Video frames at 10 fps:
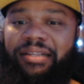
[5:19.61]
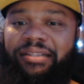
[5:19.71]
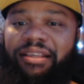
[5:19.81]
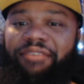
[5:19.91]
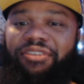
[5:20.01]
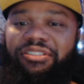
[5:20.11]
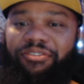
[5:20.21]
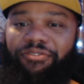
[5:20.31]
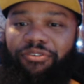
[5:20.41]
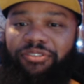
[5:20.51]

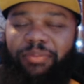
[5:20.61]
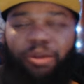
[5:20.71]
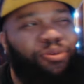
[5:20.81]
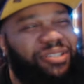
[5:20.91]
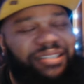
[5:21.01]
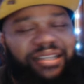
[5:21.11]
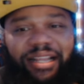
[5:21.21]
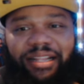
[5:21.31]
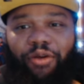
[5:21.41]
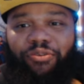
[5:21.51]
Defensive first team. I always say
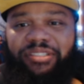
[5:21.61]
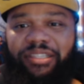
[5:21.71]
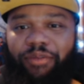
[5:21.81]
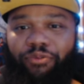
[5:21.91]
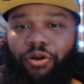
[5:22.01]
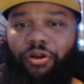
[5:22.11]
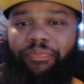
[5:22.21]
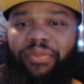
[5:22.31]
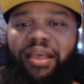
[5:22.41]
that. I always say that wrong.